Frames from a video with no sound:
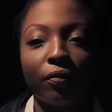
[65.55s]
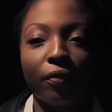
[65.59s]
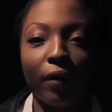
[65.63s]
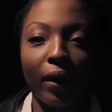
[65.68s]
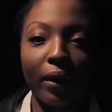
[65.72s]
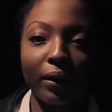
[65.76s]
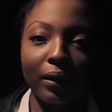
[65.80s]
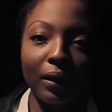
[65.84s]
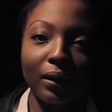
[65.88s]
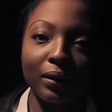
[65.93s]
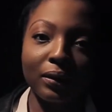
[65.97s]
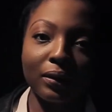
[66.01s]

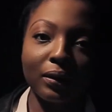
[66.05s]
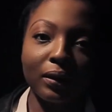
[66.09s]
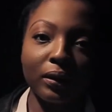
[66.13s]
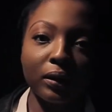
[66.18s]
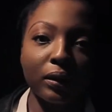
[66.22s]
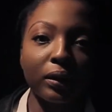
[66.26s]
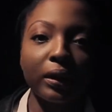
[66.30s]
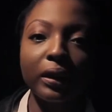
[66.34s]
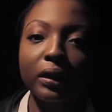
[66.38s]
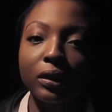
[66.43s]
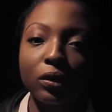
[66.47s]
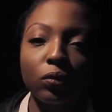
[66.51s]

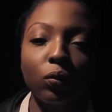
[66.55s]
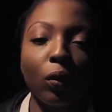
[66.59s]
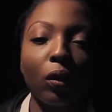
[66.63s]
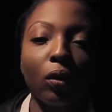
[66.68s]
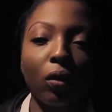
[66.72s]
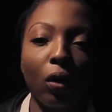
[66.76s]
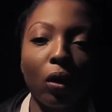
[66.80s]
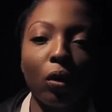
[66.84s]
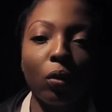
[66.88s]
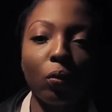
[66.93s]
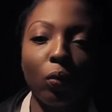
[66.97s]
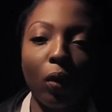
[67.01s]
Finances, things
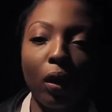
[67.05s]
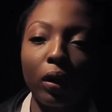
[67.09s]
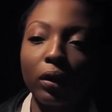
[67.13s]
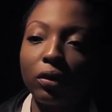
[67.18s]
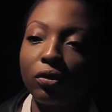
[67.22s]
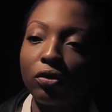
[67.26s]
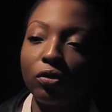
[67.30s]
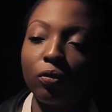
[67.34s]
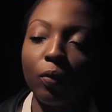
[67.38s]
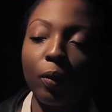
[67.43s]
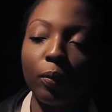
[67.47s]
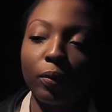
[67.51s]
weren't going well. I
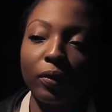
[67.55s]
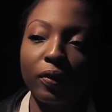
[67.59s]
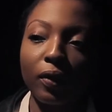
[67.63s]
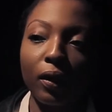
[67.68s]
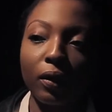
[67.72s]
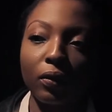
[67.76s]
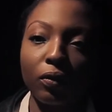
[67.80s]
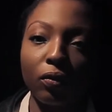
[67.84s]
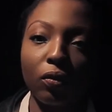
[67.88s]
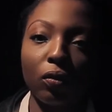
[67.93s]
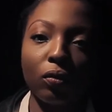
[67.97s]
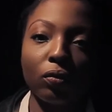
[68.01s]
just remember
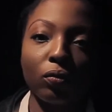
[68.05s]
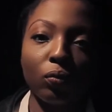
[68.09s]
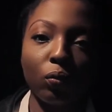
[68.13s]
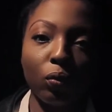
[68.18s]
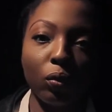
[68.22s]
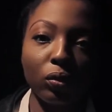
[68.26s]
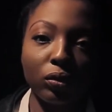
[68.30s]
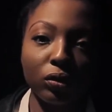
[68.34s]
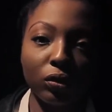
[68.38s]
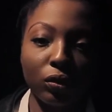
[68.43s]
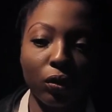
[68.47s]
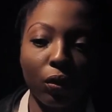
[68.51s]
saying to God,
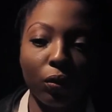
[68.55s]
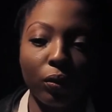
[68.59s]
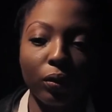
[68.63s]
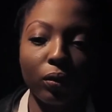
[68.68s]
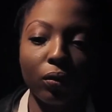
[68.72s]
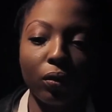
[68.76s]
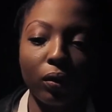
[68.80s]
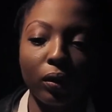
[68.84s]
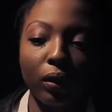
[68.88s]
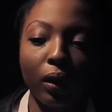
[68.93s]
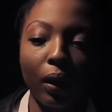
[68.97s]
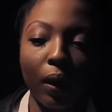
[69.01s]
what's
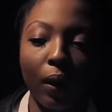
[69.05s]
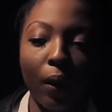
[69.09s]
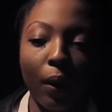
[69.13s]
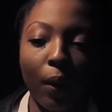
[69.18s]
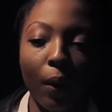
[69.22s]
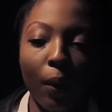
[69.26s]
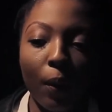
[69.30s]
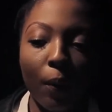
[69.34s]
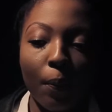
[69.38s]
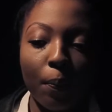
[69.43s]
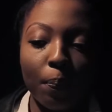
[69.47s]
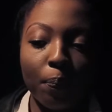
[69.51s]
going on?
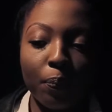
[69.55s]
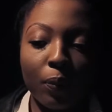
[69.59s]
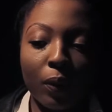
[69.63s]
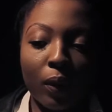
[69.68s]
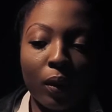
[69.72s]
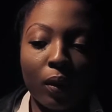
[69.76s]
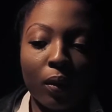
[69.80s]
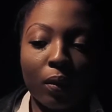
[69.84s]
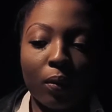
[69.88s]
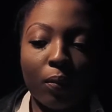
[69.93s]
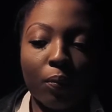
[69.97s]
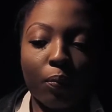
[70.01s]

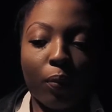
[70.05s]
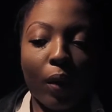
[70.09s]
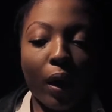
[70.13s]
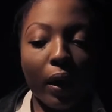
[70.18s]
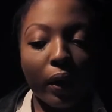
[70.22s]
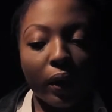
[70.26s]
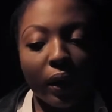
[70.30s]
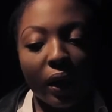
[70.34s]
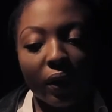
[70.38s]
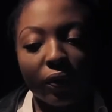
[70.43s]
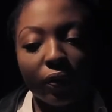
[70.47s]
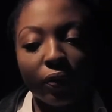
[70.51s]
But
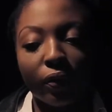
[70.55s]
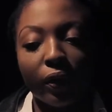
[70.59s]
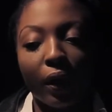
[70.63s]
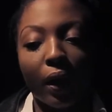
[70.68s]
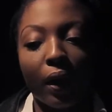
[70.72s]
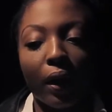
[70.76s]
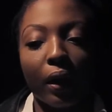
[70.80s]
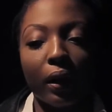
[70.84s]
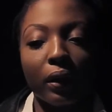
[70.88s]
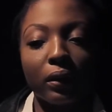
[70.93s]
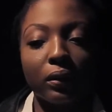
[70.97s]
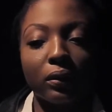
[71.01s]
I left
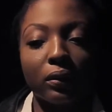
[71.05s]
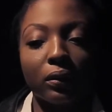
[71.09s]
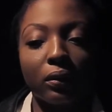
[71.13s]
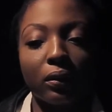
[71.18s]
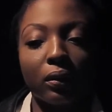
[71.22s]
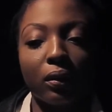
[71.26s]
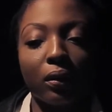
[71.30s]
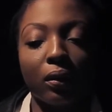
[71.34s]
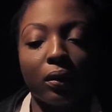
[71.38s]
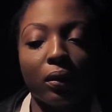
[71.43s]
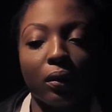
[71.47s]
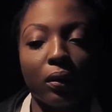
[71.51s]
that, and
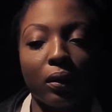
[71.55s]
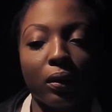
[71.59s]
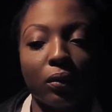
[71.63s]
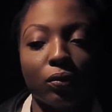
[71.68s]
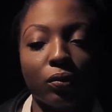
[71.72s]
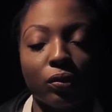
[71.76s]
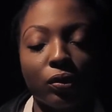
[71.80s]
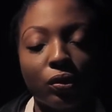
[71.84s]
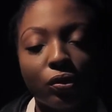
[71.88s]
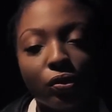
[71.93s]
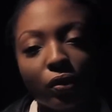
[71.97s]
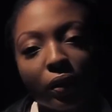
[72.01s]

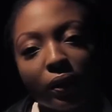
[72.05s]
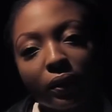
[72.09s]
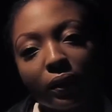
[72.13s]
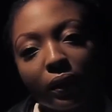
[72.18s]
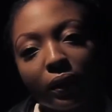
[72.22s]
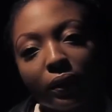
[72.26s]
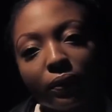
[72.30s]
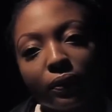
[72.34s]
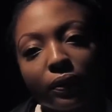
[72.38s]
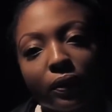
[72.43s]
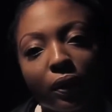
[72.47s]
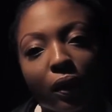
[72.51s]
it was New Year's
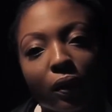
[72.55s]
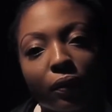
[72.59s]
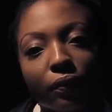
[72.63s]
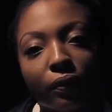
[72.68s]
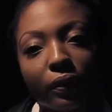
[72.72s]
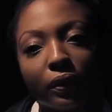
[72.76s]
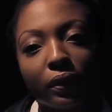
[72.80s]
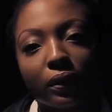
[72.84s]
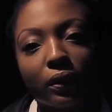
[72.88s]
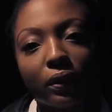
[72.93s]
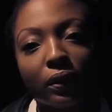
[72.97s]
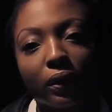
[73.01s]
Eve
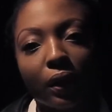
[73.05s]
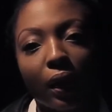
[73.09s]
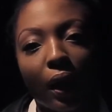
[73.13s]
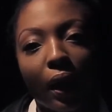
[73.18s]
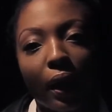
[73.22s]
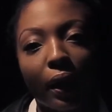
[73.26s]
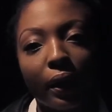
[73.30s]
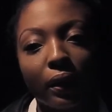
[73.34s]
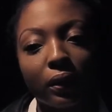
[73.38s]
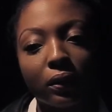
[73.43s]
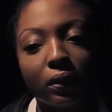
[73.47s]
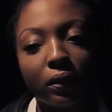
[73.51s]
service,
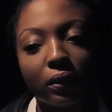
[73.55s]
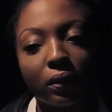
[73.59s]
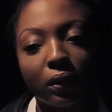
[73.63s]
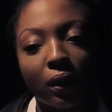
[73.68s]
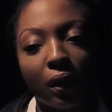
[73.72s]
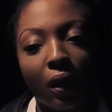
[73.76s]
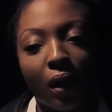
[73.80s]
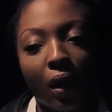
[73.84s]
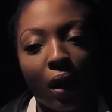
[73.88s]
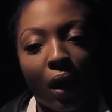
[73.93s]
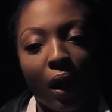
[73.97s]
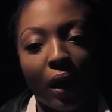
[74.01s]
and
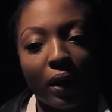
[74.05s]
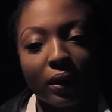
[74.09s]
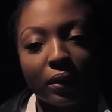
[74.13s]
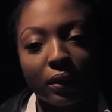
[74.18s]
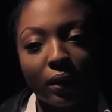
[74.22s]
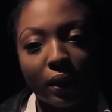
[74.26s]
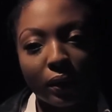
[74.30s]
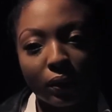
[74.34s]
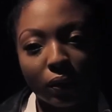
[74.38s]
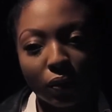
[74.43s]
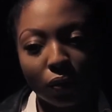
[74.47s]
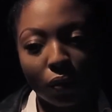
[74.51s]
I
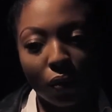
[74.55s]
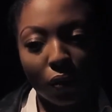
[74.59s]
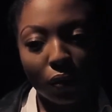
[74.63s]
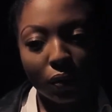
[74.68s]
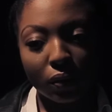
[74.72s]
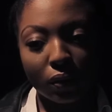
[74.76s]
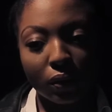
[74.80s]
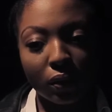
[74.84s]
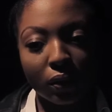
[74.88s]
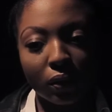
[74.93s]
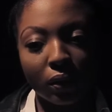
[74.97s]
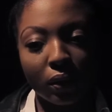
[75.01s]
said to
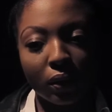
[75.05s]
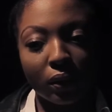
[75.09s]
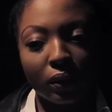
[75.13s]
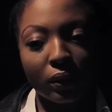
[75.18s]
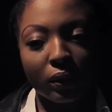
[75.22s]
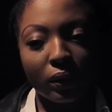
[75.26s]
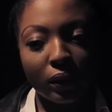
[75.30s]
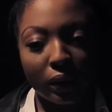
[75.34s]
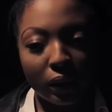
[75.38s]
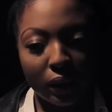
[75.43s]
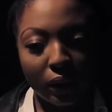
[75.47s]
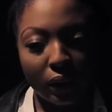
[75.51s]
God,
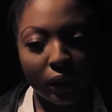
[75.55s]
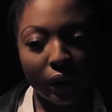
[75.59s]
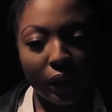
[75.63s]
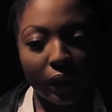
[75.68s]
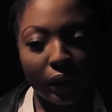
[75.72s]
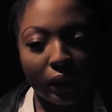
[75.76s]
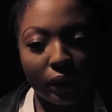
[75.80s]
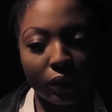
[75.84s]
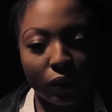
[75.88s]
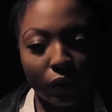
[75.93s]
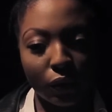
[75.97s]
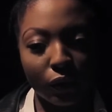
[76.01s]
this
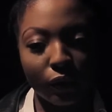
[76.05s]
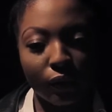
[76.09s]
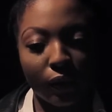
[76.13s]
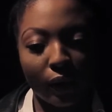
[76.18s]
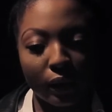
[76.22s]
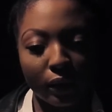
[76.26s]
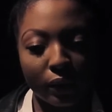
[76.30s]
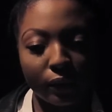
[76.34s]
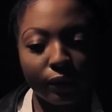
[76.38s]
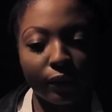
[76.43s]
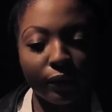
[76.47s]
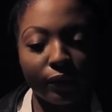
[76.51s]
year,
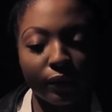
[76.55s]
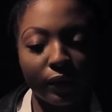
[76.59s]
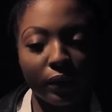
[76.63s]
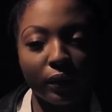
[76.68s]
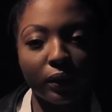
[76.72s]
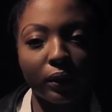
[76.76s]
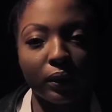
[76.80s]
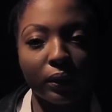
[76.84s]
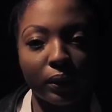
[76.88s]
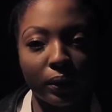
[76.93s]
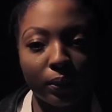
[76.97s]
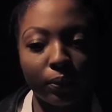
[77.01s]

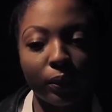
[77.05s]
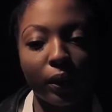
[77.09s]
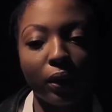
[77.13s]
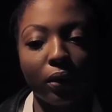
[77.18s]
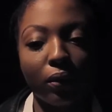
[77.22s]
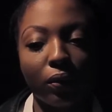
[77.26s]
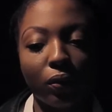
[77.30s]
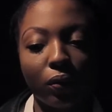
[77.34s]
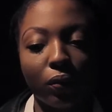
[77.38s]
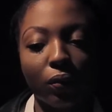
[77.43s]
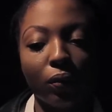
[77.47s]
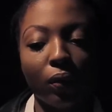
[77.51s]
2015, it's
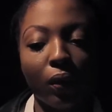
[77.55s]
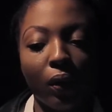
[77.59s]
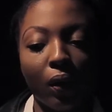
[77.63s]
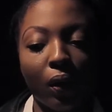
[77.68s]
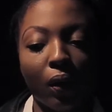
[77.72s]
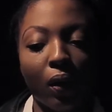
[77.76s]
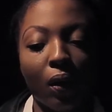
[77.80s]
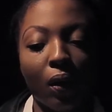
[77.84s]
me and you.